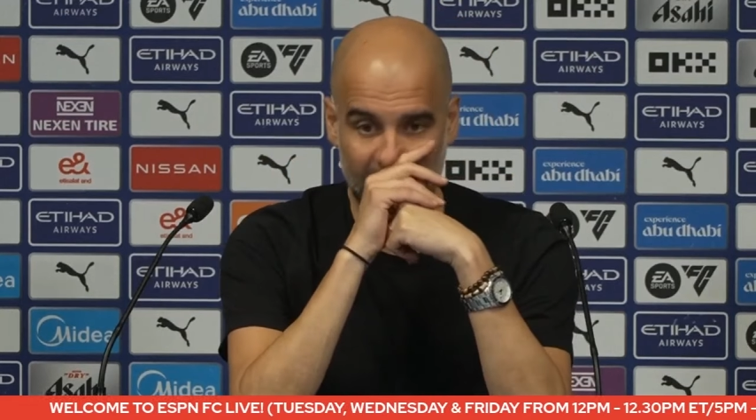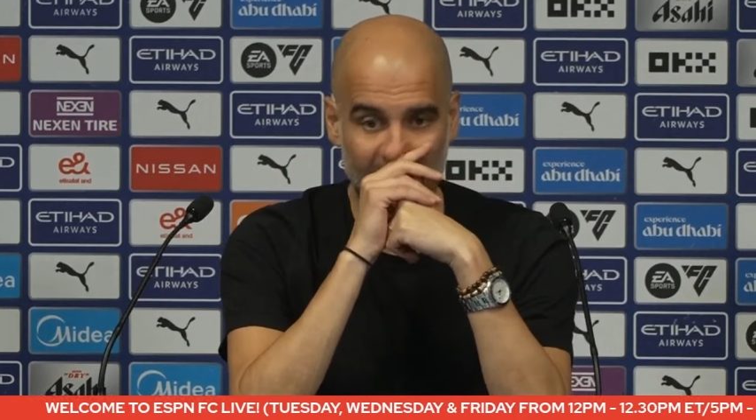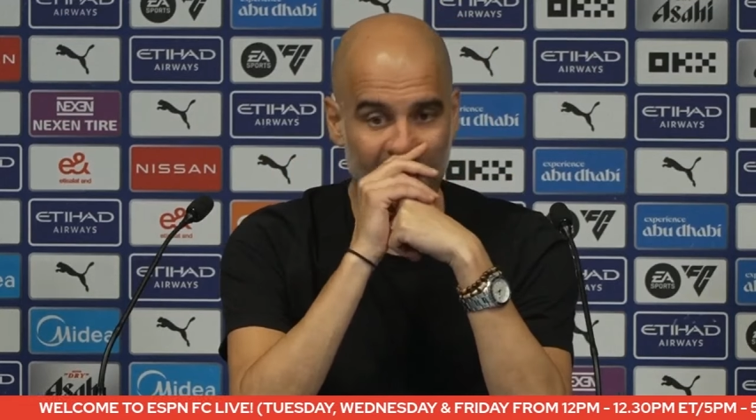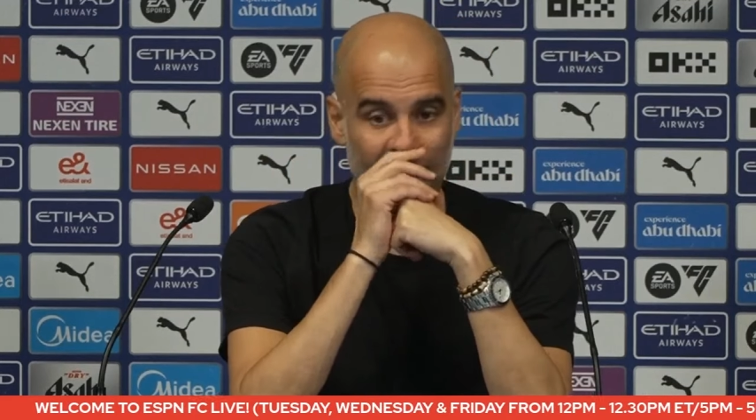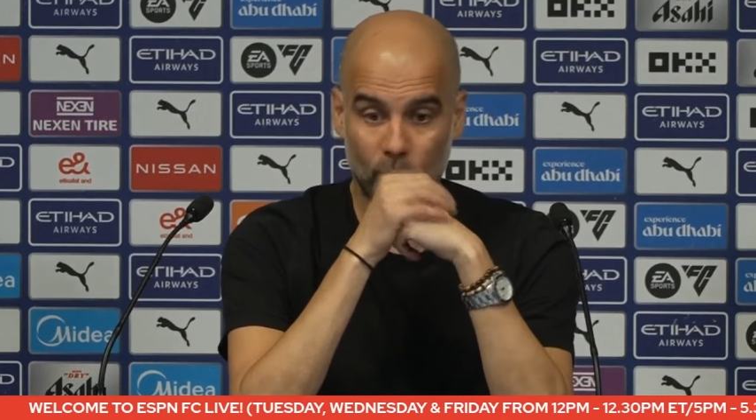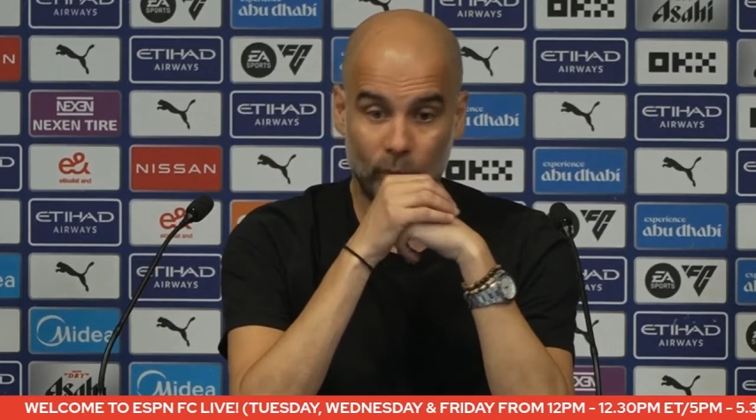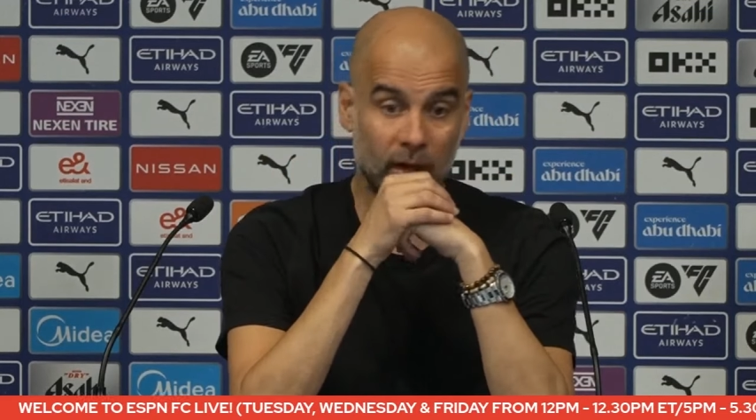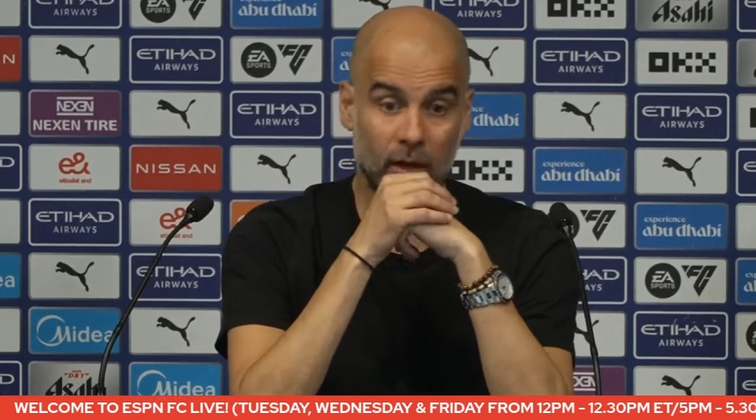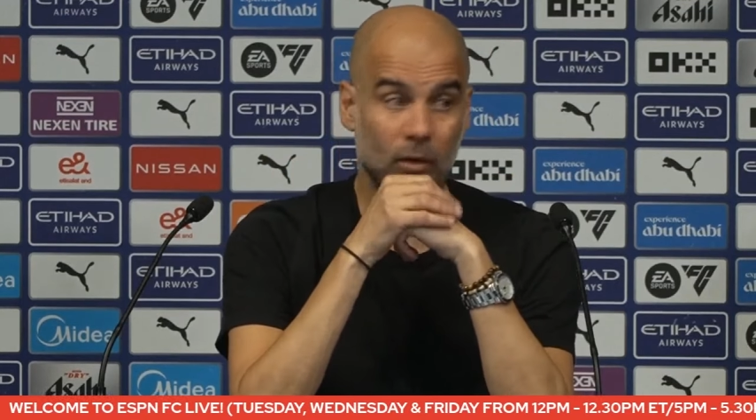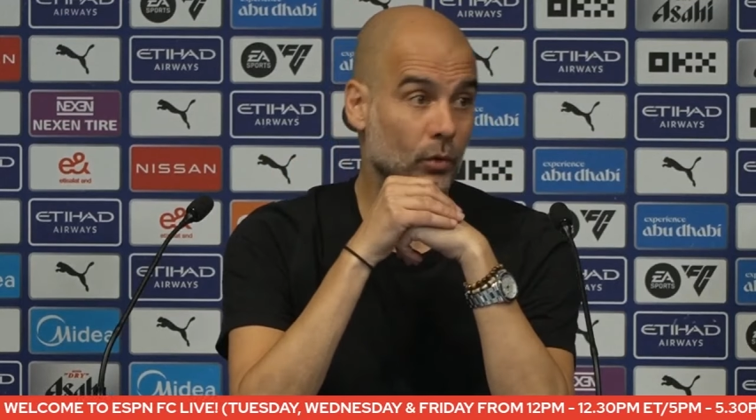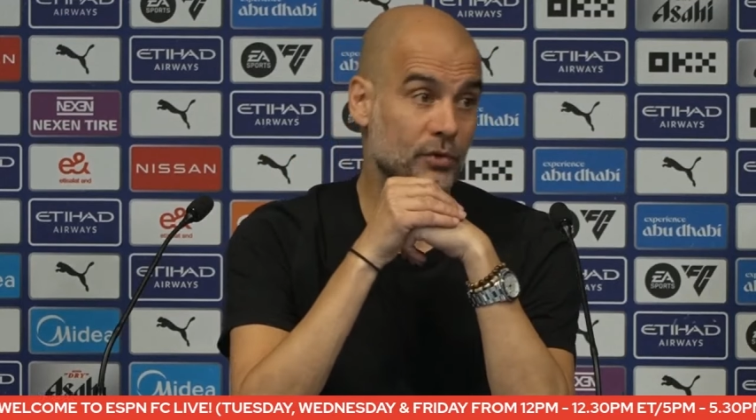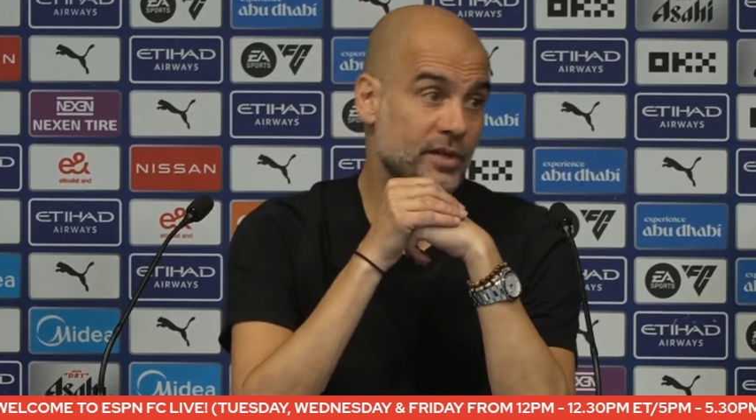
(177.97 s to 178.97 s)
and
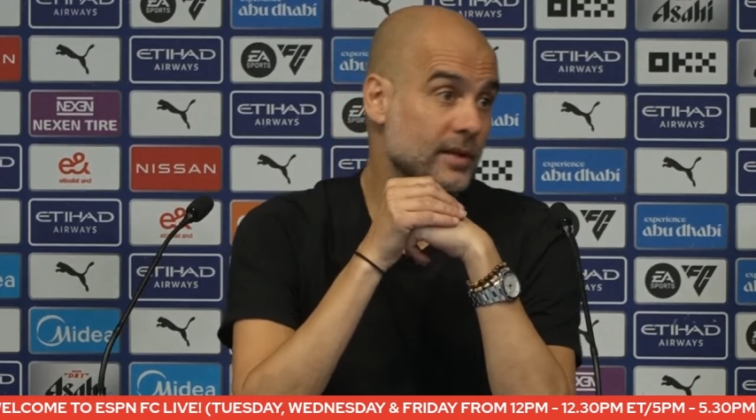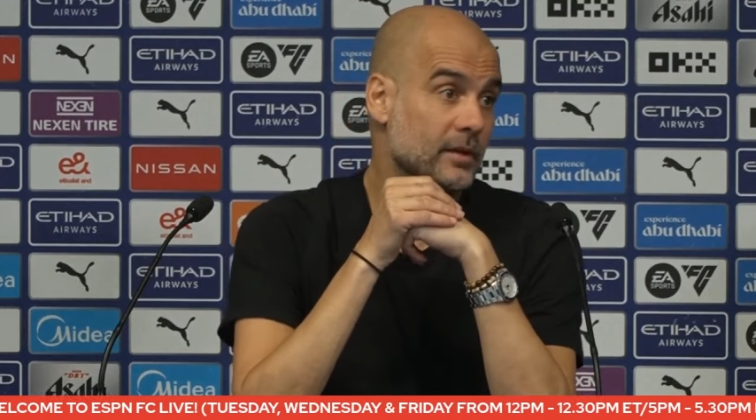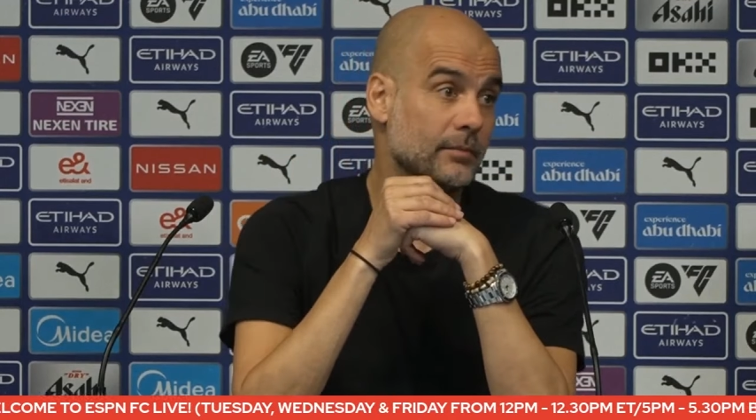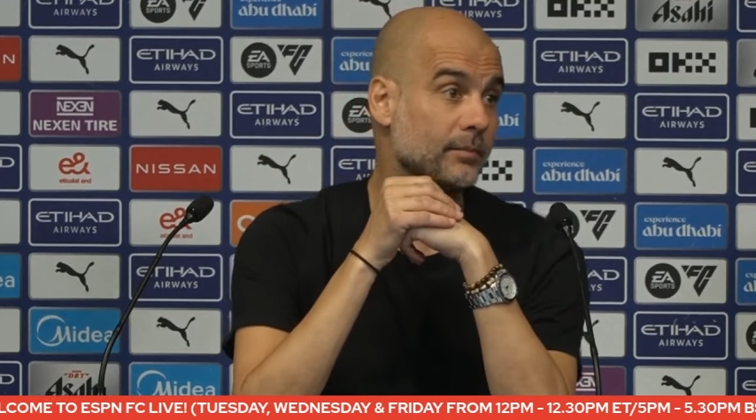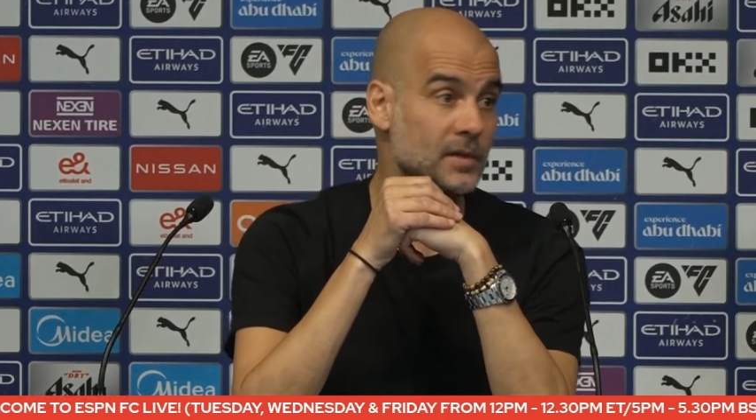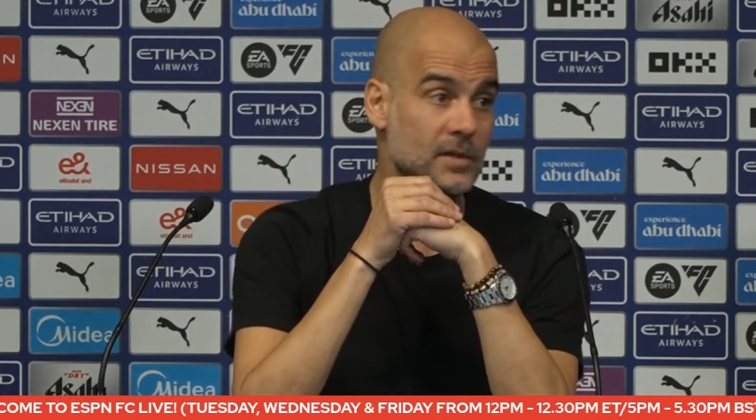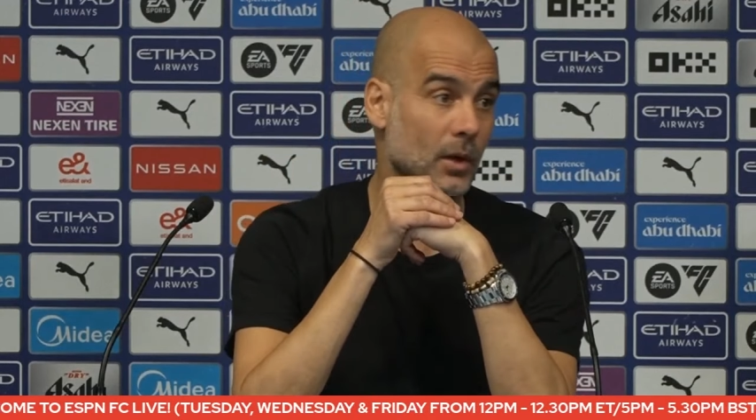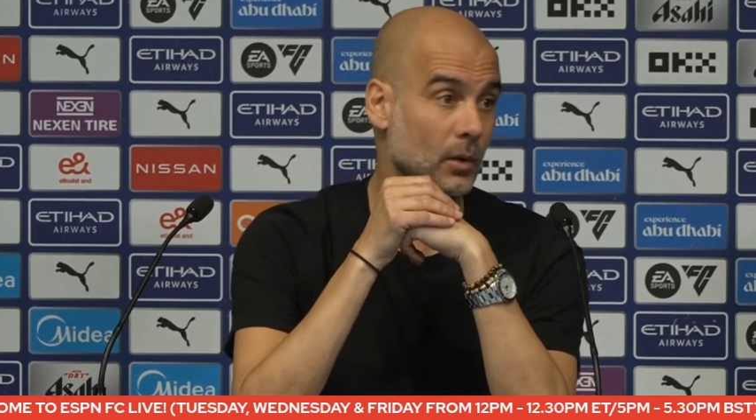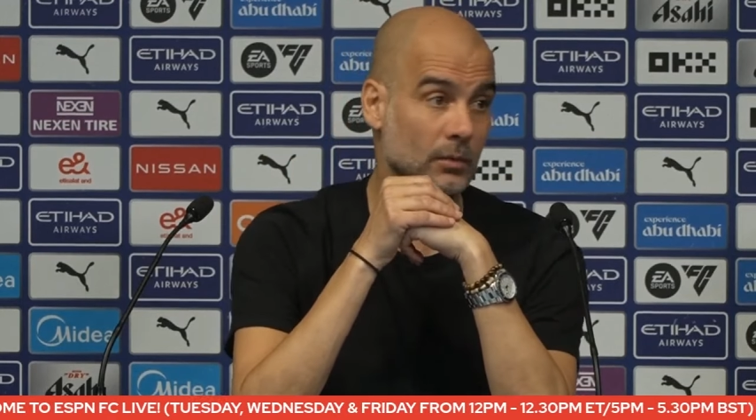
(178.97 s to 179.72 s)
and we cannot lose it.